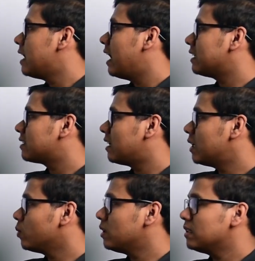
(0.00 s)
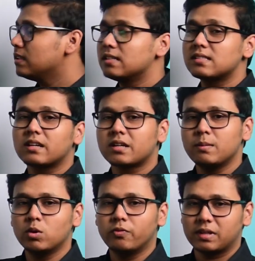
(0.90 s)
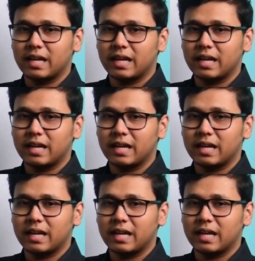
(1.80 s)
And third one is the removed